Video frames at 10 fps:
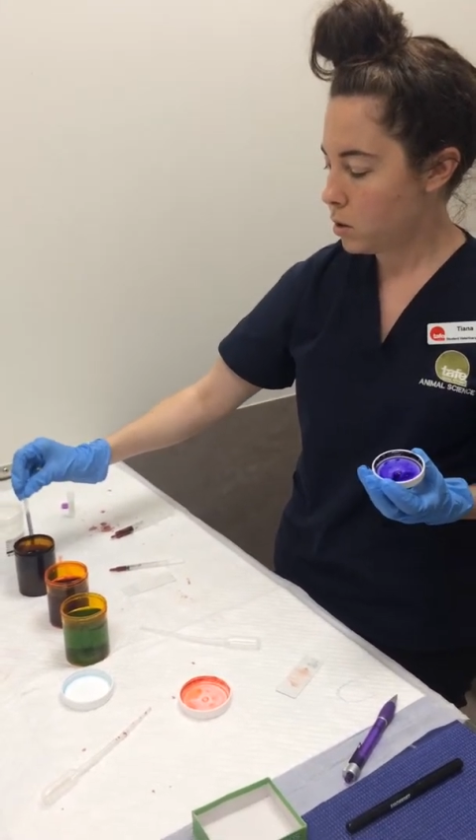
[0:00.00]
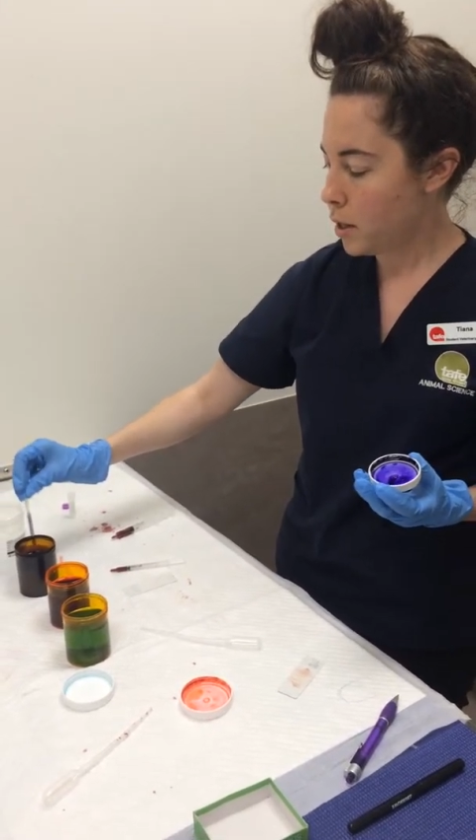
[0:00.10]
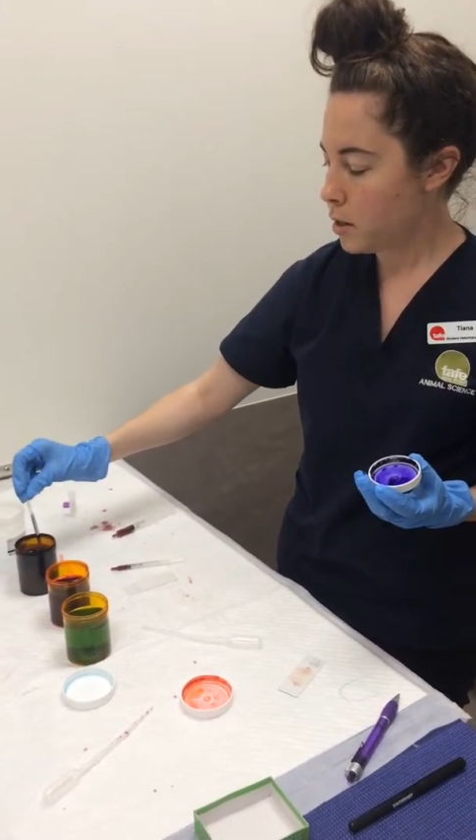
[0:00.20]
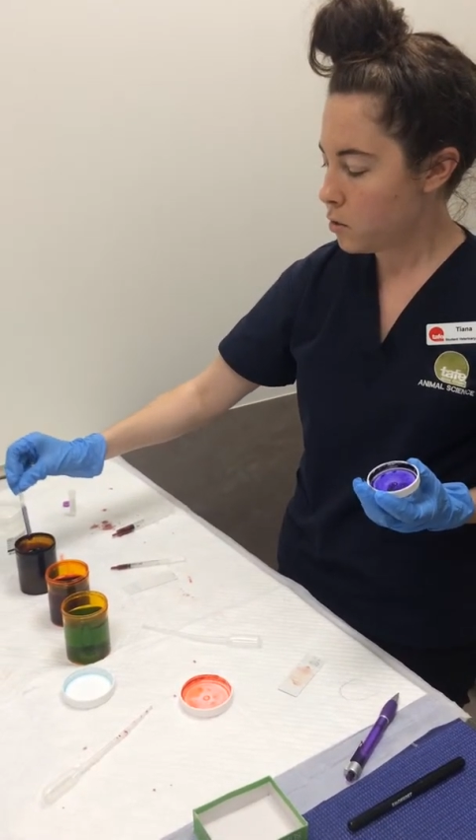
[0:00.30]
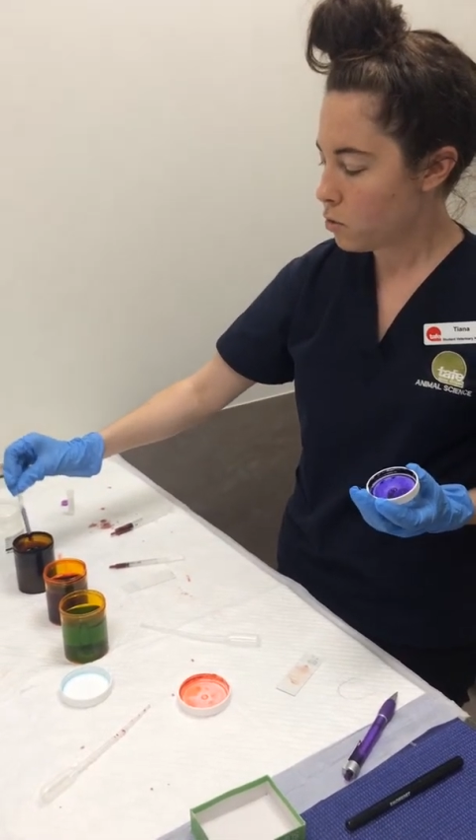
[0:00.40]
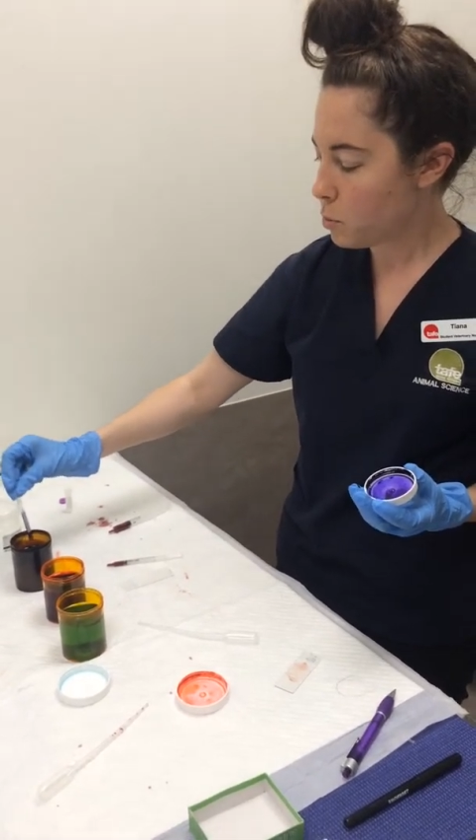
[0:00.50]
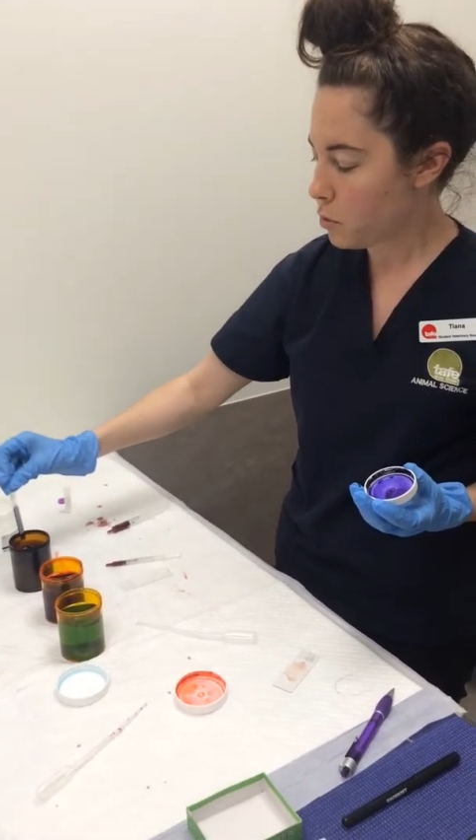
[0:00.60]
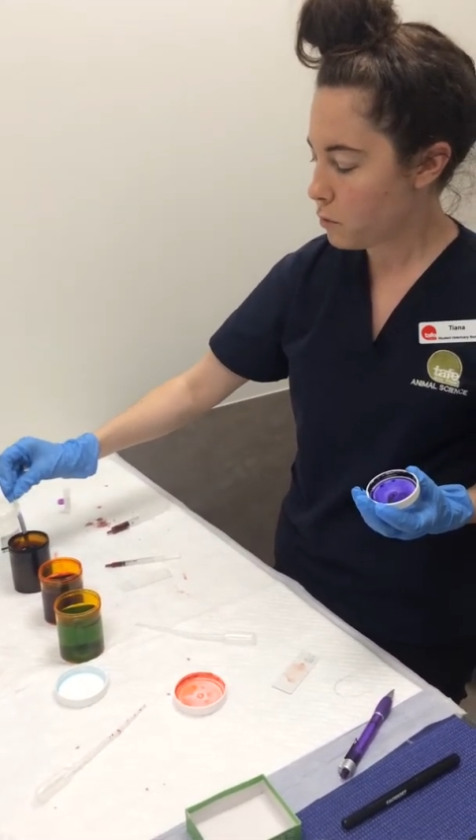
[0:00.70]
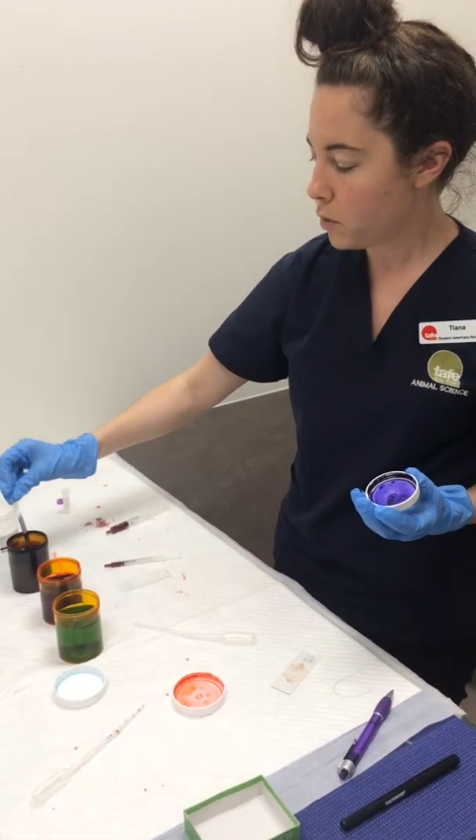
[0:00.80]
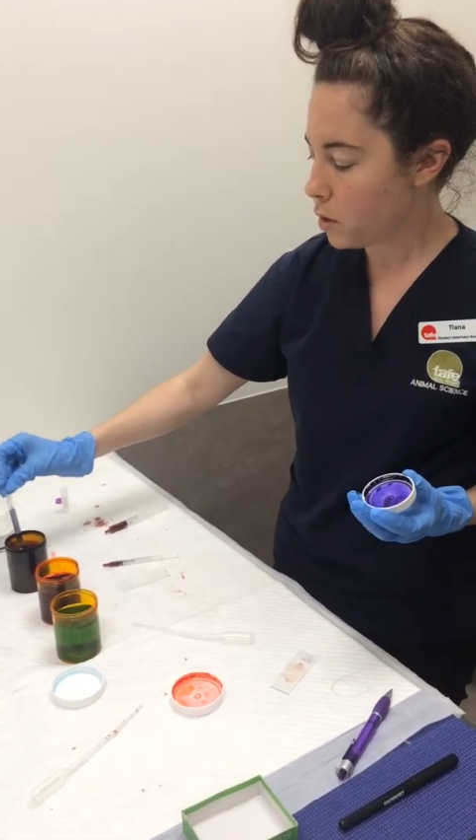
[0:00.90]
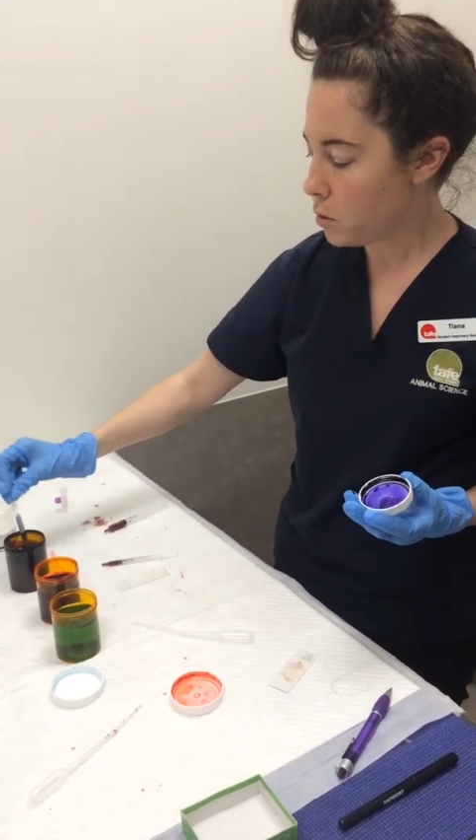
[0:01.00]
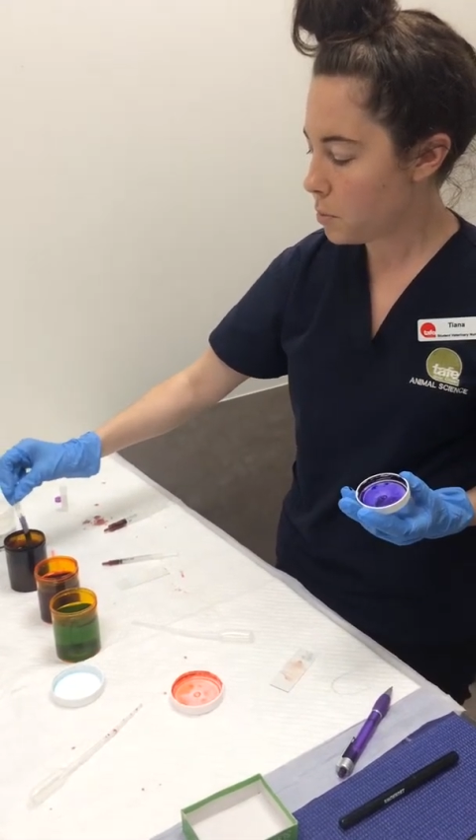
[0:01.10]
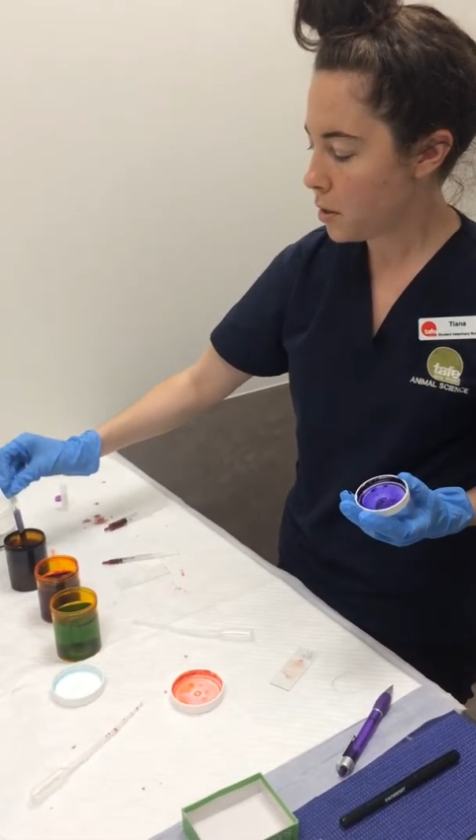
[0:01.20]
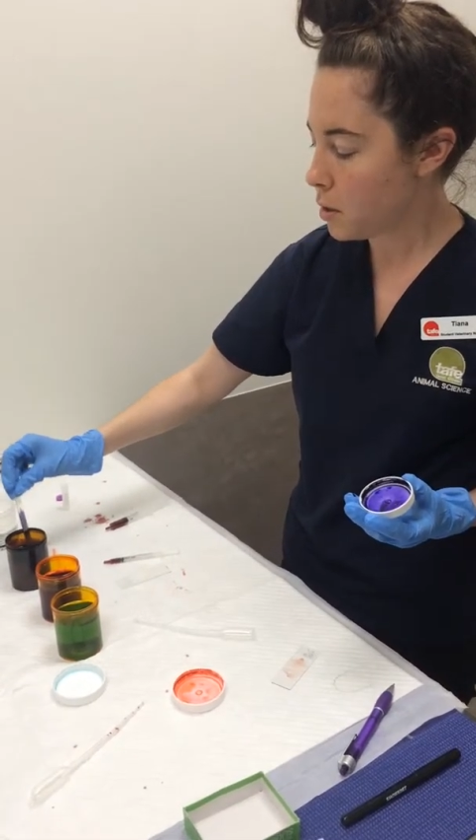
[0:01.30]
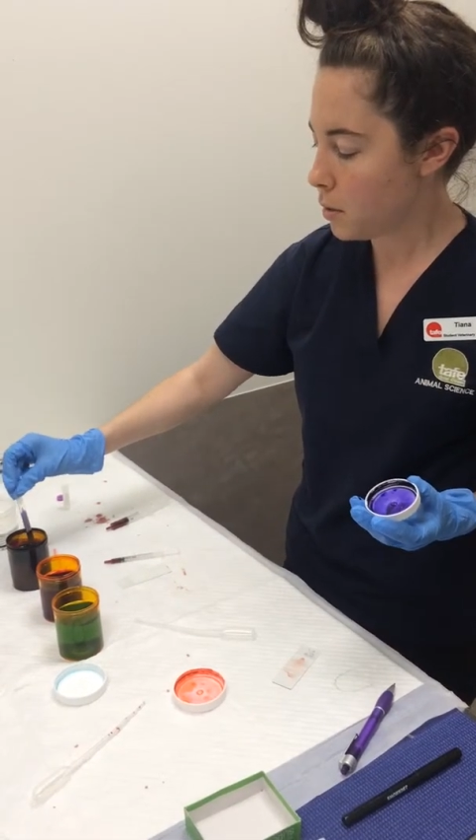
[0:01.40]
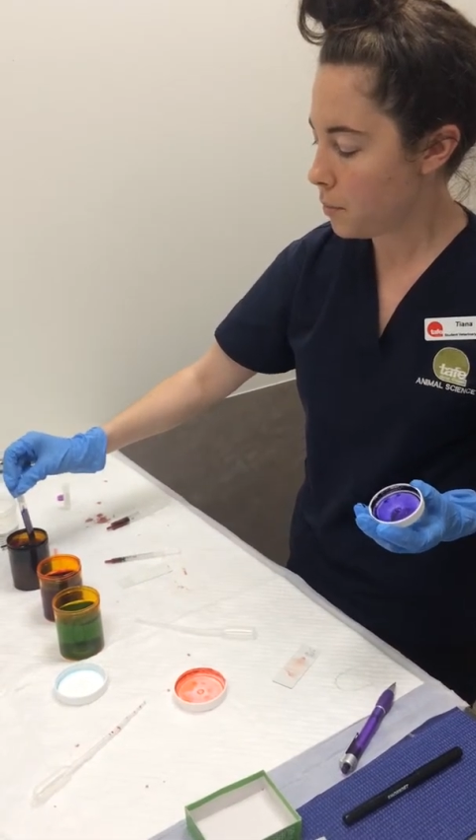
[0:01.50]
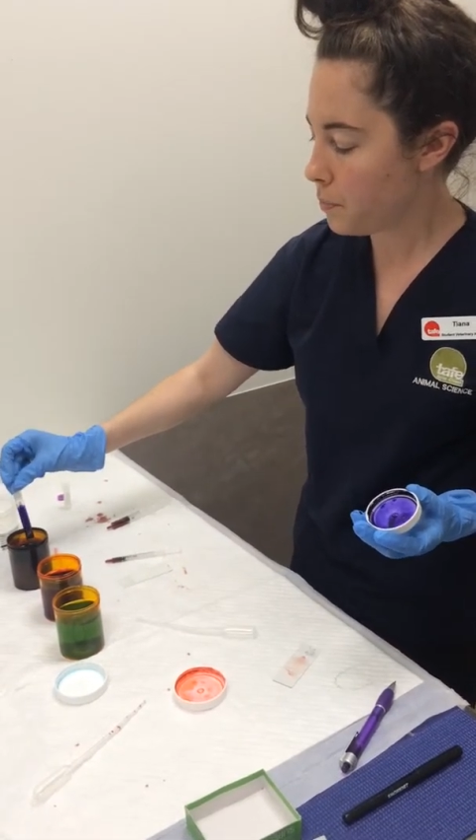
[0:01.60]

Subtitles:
let it drip off a little bit,